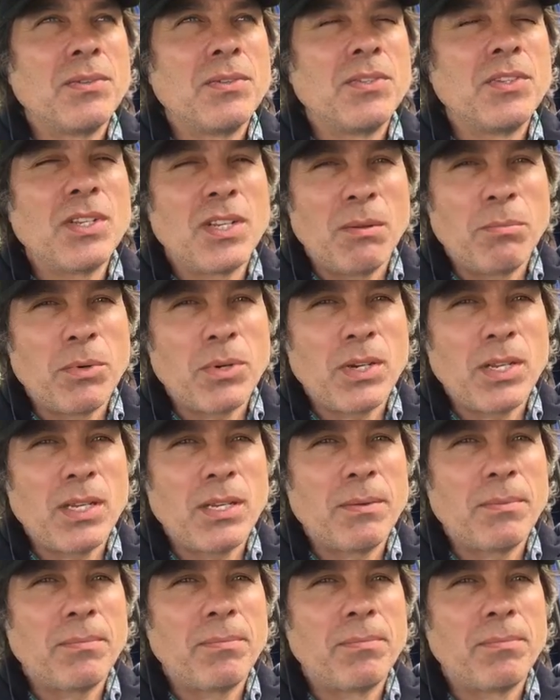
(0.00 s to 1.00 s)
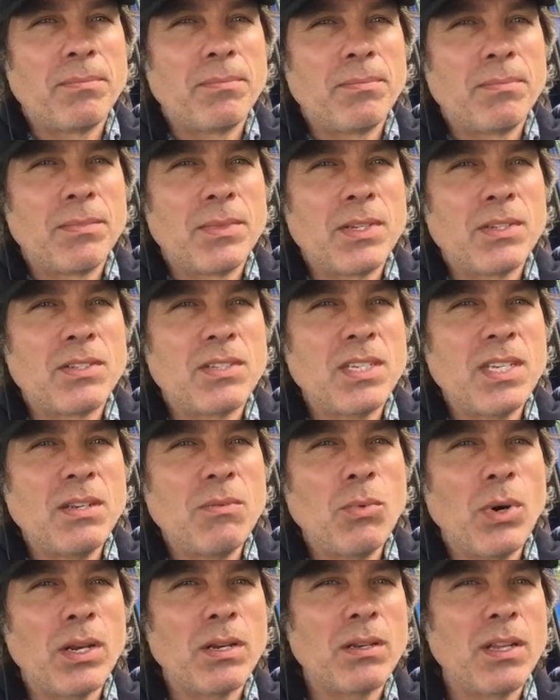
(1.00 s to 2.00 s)
deliberately to
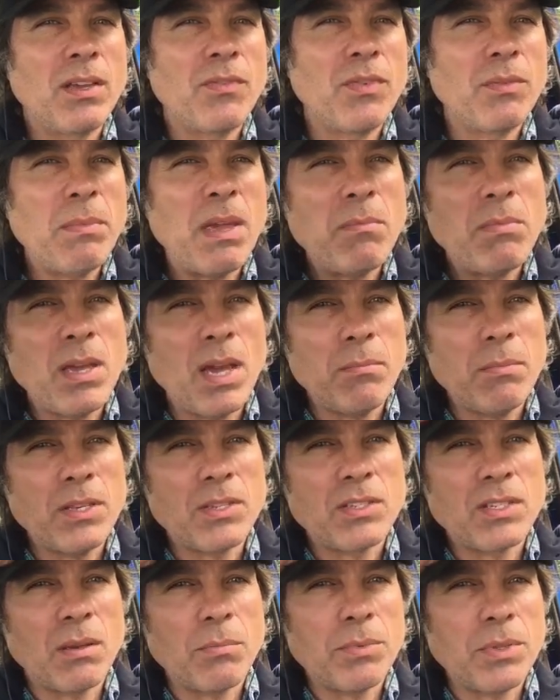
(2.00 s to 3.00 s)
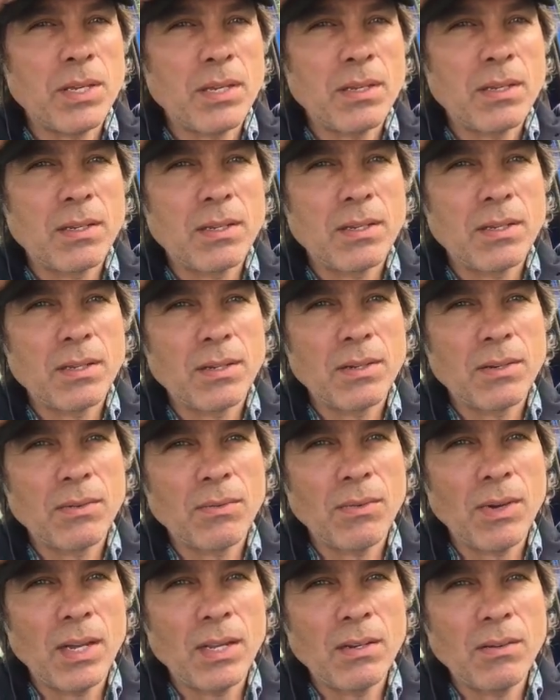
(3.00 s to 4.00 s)
see if maybe I missed something,
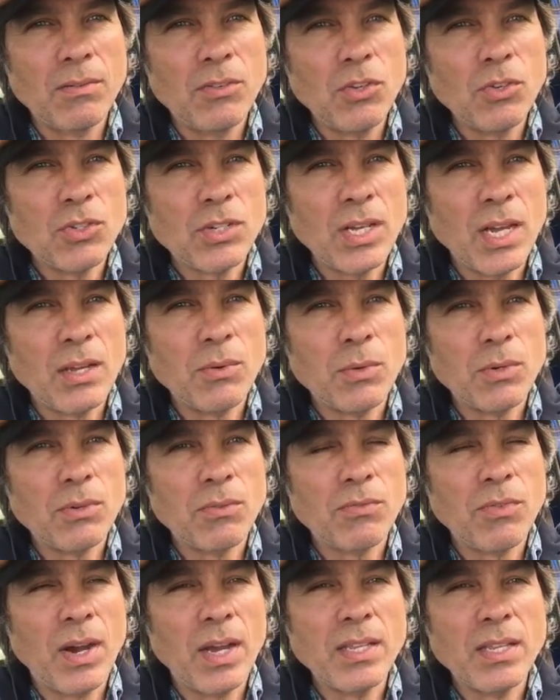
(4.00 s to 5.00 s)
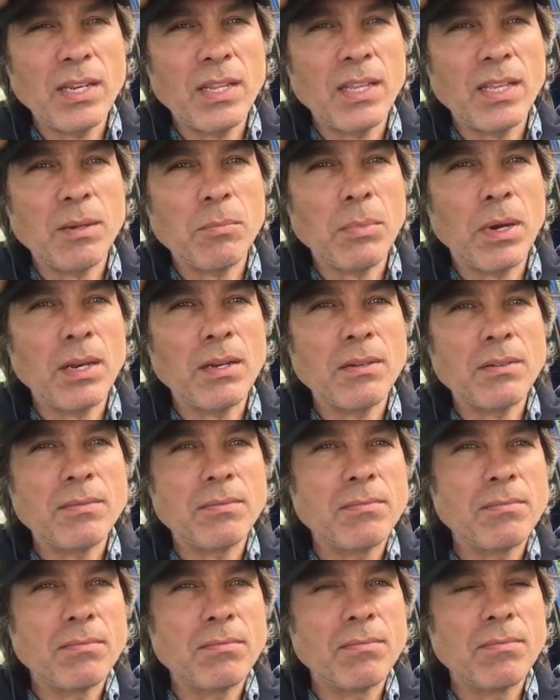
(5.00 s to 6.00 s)
right? Usually I wouldn't find anything, but
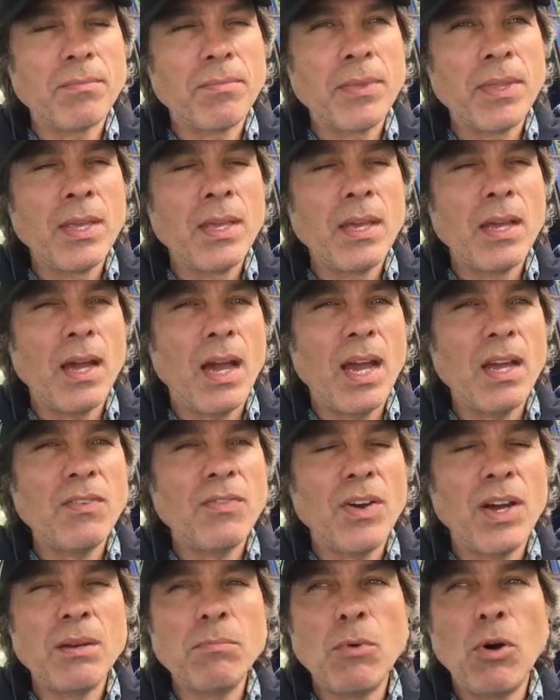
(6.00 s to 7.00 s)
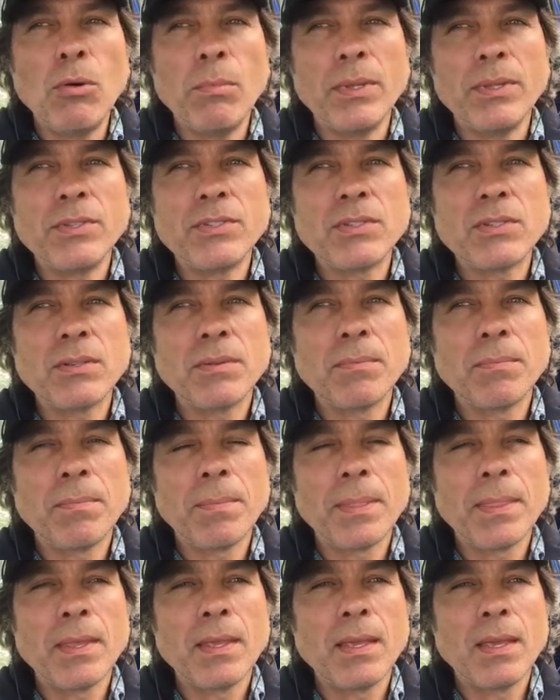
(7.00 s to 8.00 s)
I'd find moments.
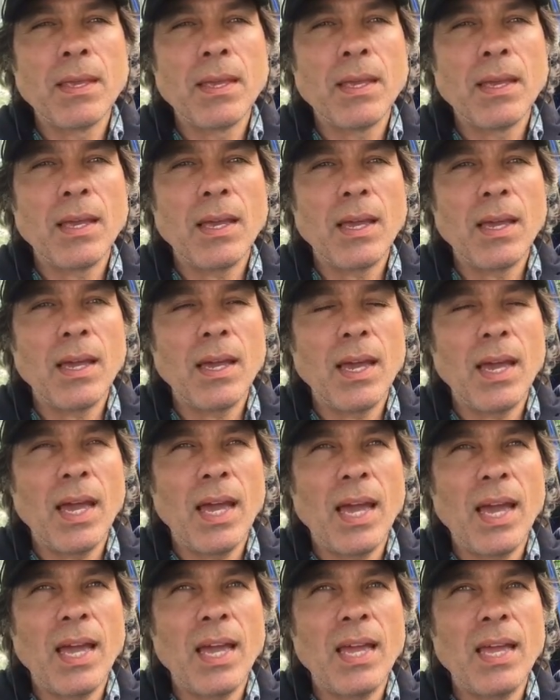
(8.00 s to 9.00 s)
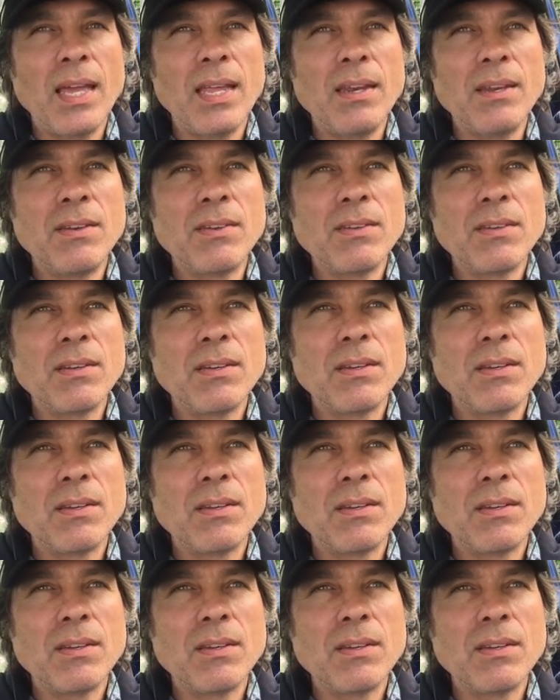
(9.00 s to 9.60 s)
And